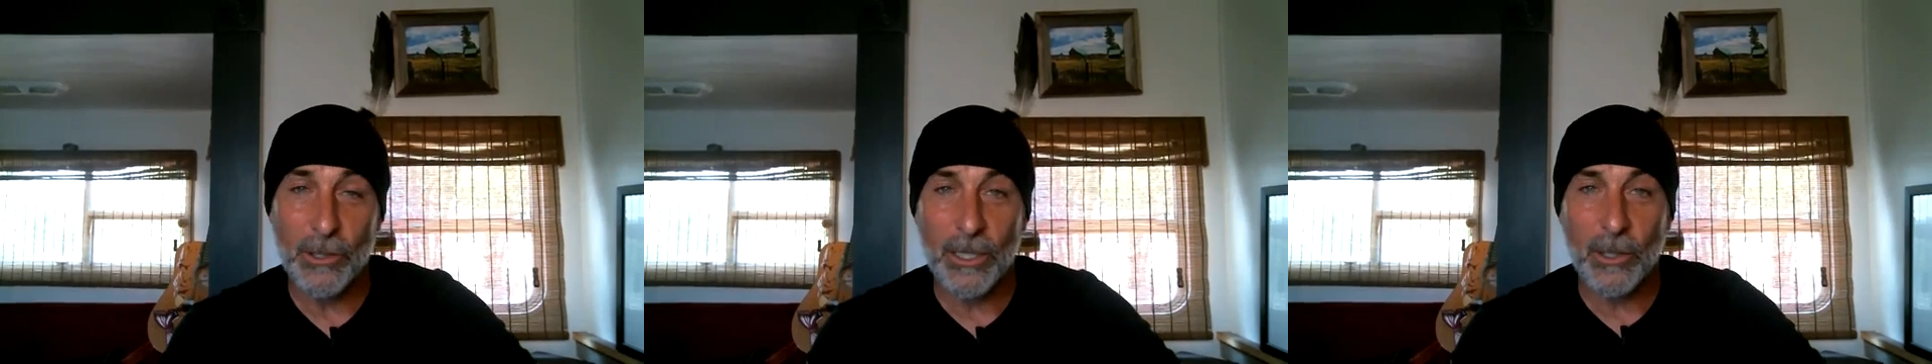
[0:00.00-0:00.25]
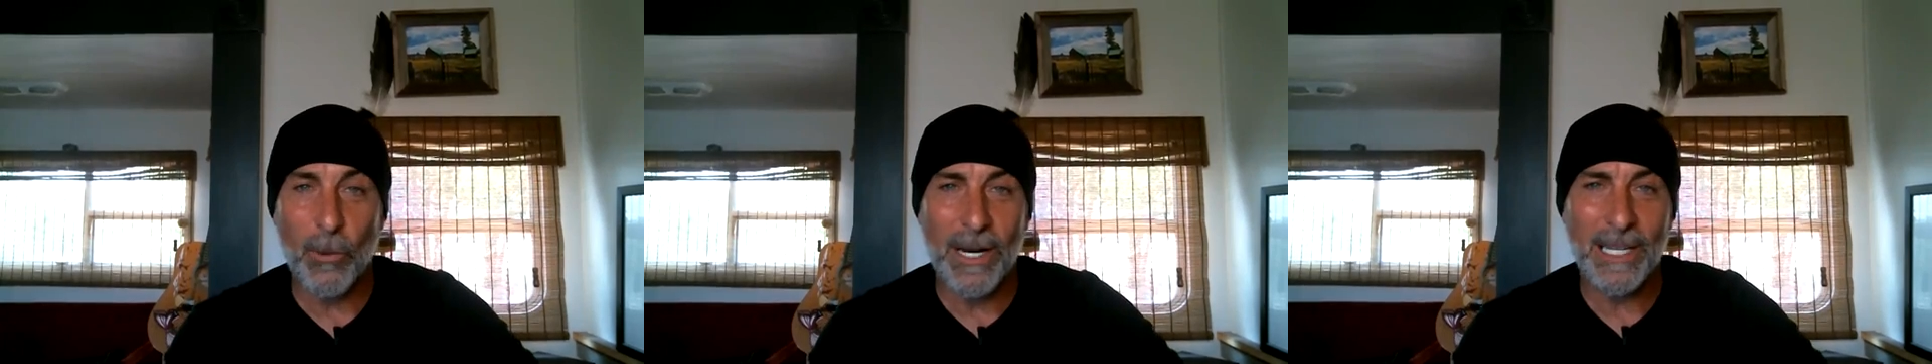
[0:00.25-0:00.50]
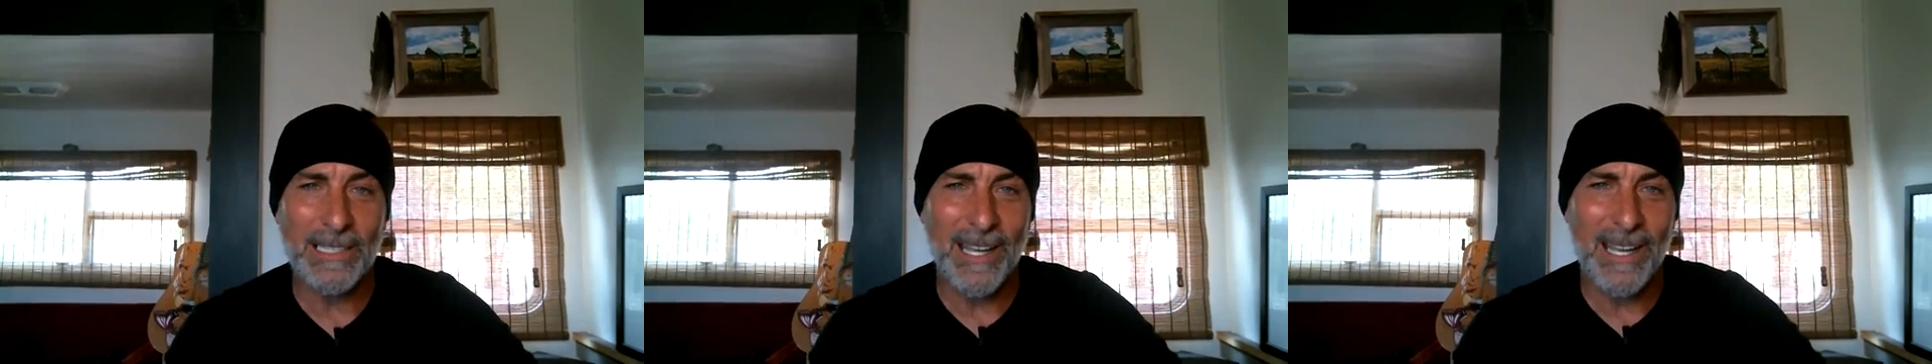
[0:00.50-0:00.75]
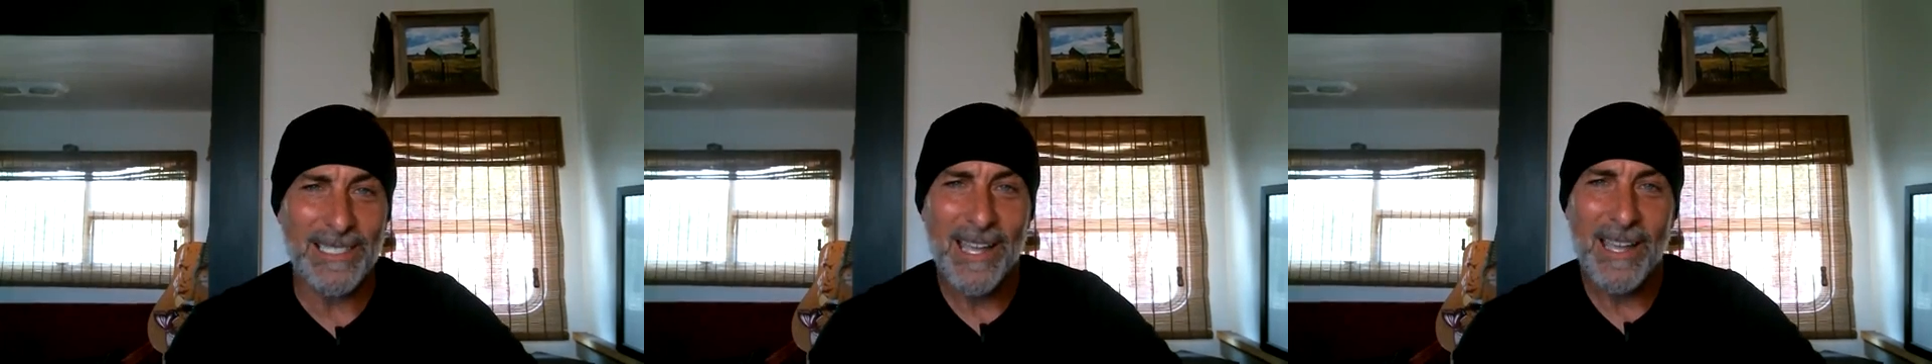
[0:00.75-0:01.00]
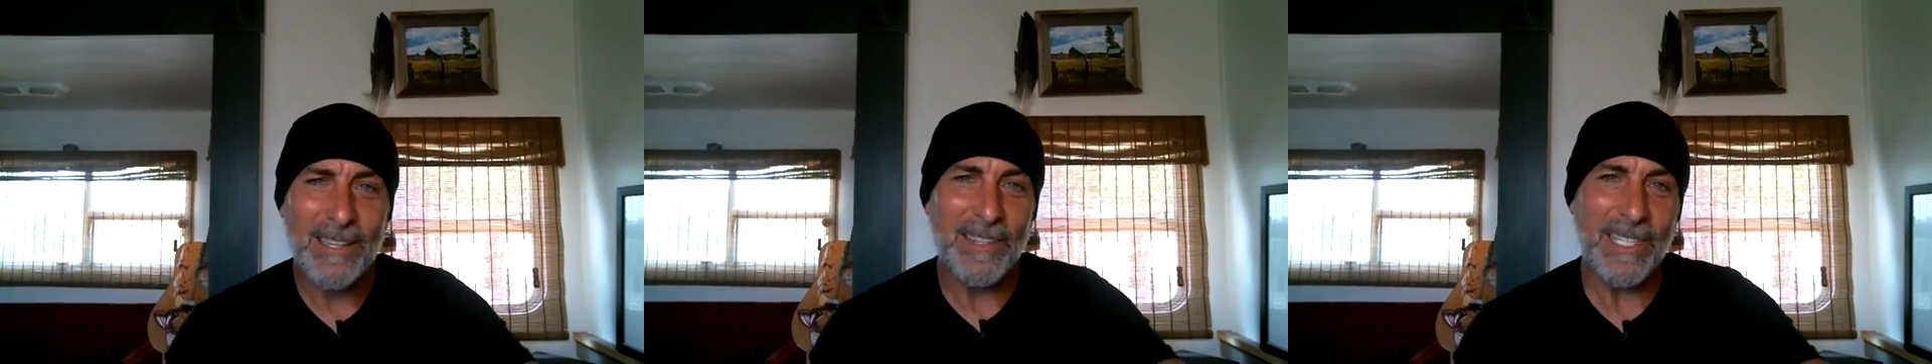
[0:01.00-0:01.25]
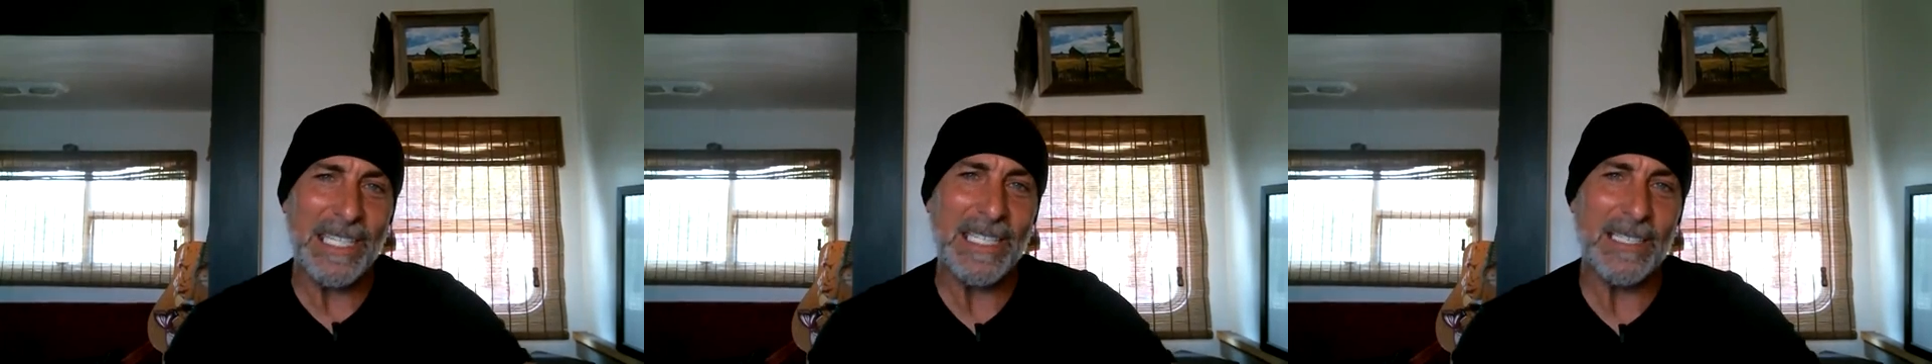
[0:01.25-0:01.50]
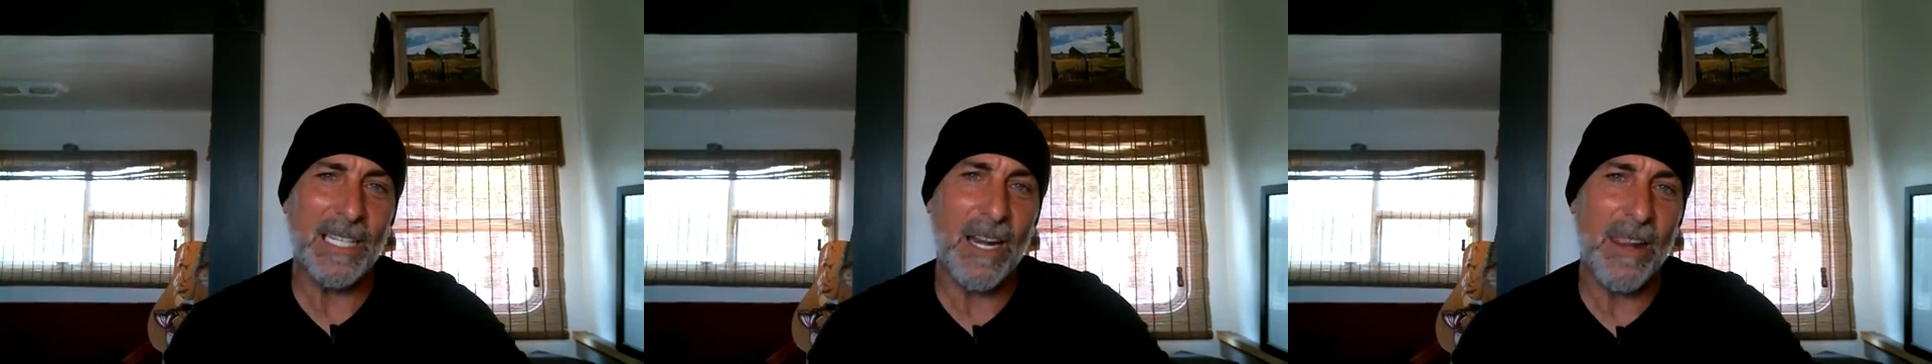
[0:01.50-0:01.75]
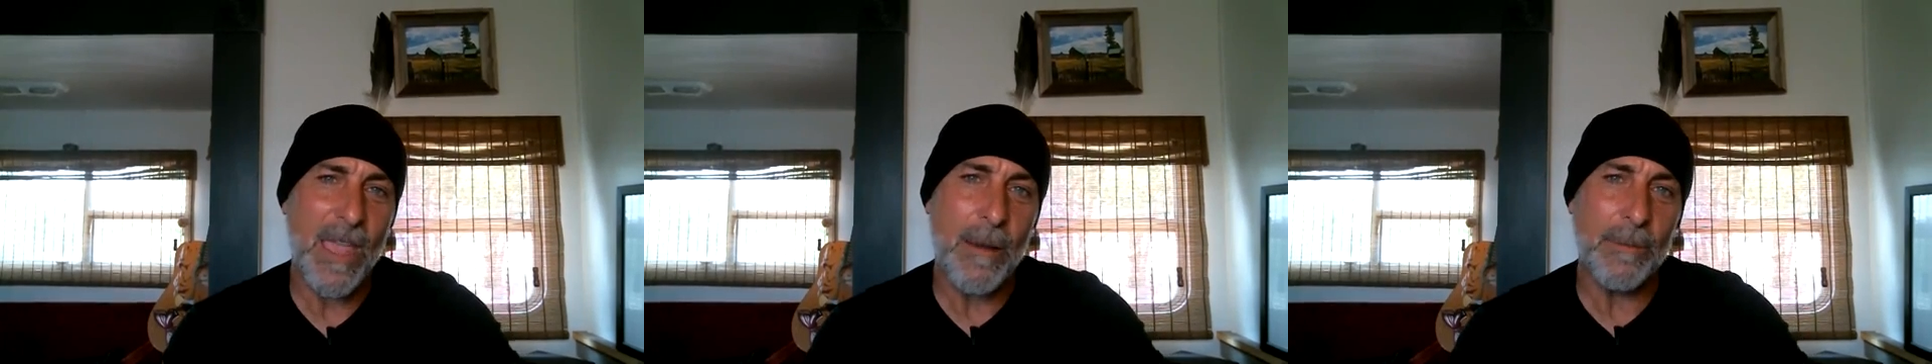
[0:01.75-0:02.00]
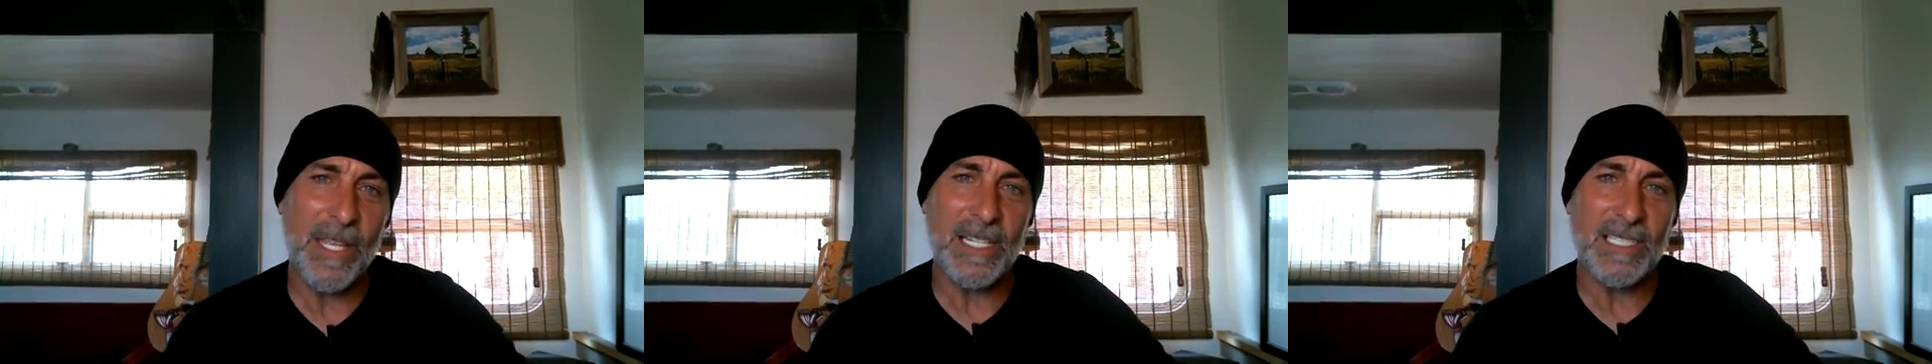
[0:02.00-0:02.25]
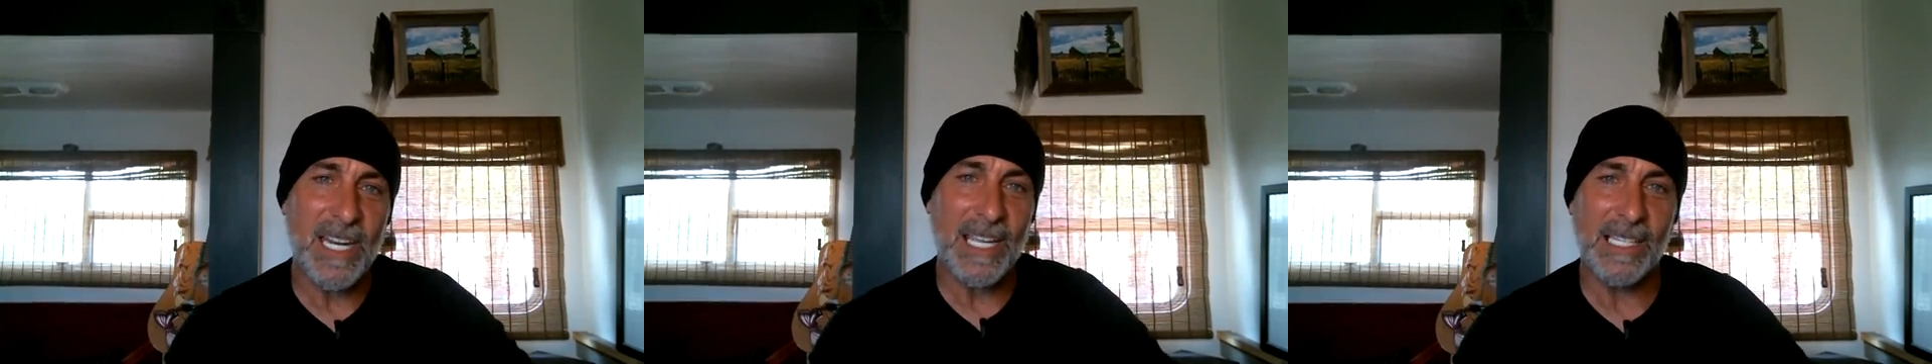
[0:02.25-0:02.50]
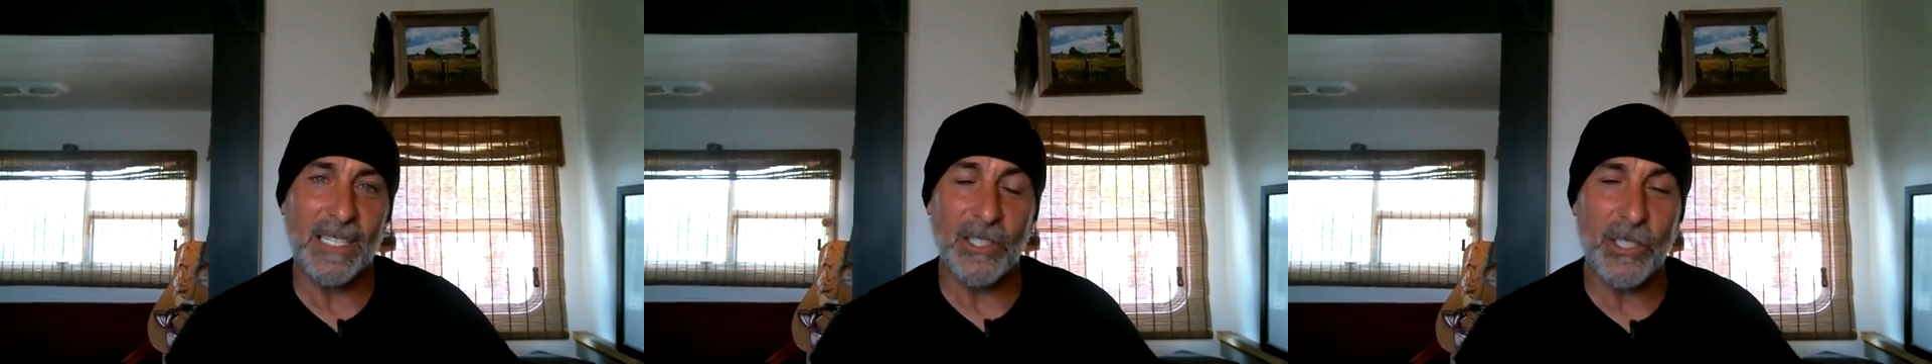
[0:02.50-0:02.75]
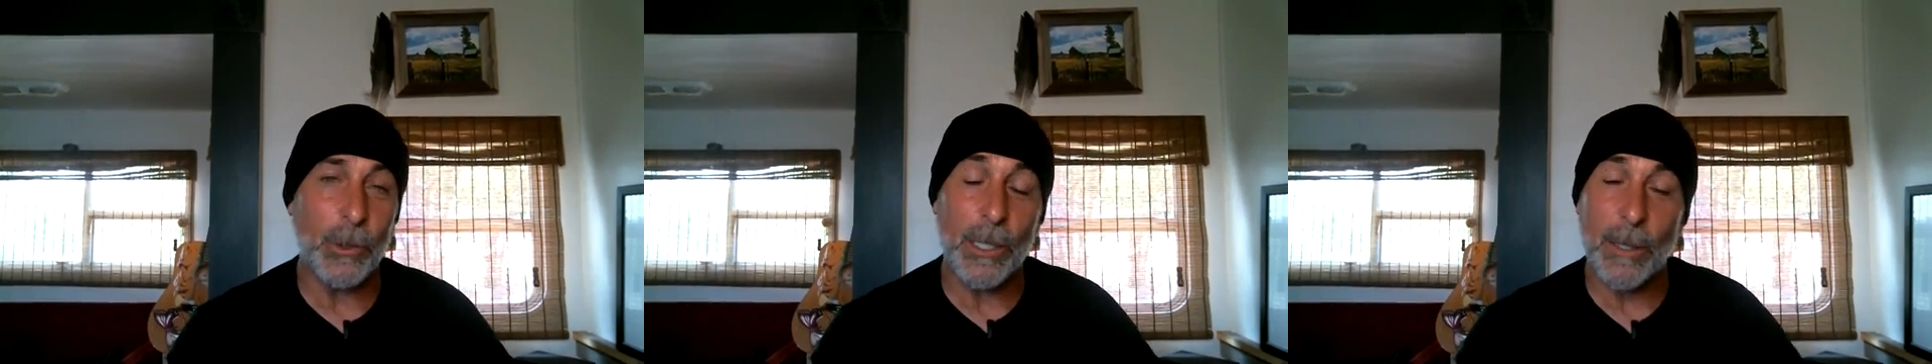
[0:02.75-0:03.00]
You're going to recognize the healing in them that is taken in you,